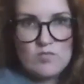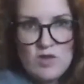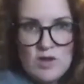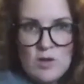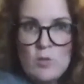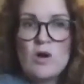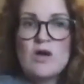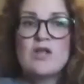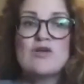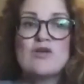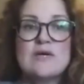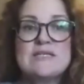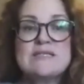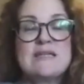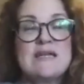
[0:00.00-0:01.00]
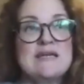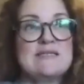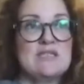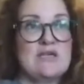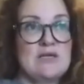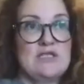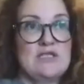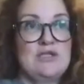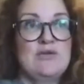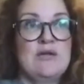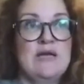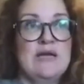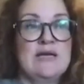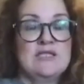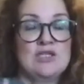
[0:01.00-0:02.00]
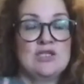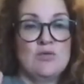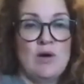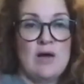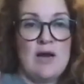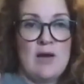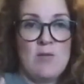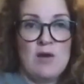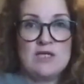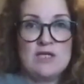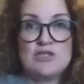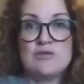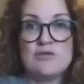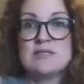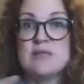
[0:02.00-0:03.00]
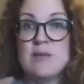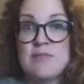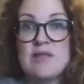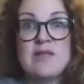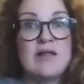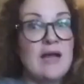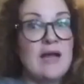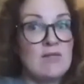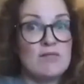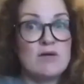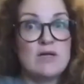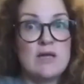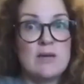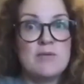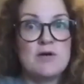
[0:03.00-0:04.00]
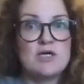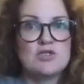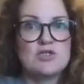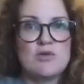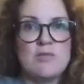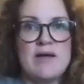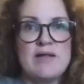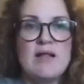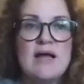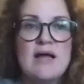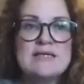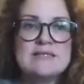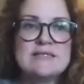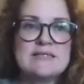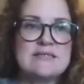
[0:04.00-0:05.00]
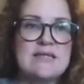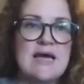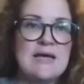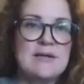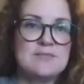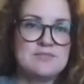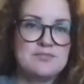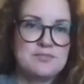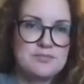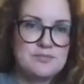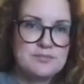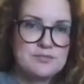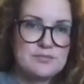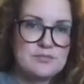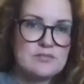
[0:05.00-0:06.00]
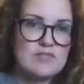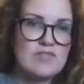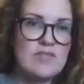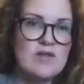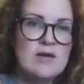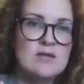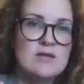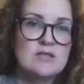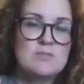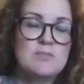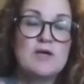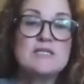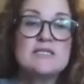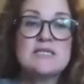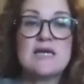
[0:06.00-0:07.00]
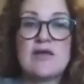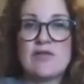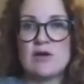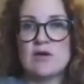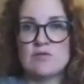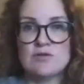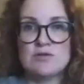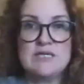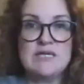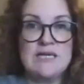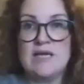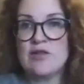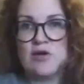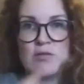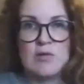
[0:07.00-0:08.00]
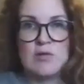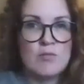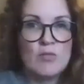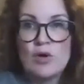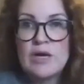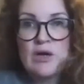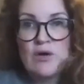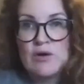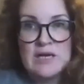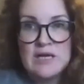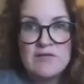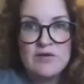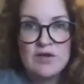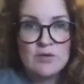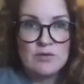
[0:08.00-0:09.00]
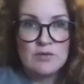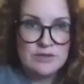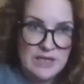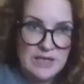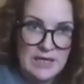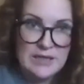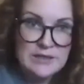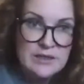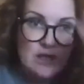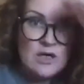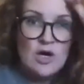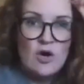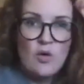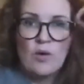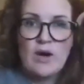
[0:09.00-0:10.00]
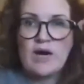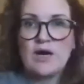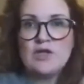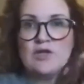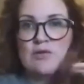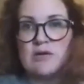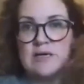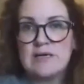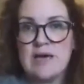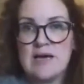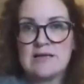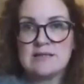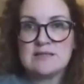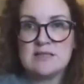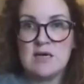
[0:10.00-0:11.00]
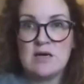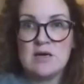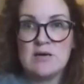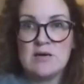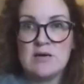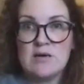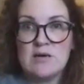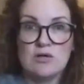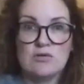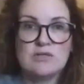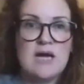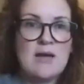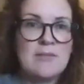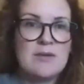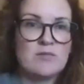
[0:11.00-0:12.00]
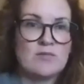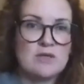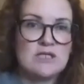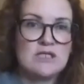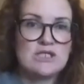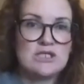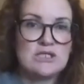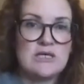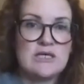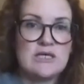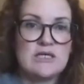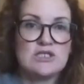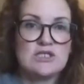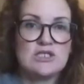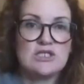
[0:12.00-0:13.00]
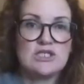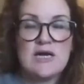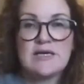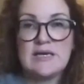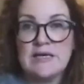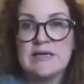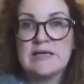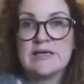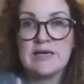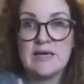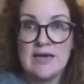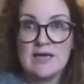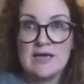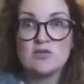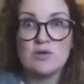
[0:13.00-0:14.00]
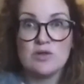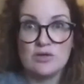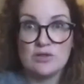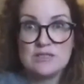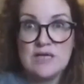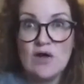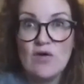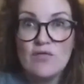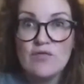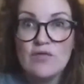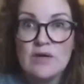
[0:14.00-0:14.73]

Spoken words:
One of the ways that I started tuning into what I want to do, and something that I really push with my clients, is that put together a routine, either a morning or an evening routine, where you can get some alone time and really just like check in and connect with yourself.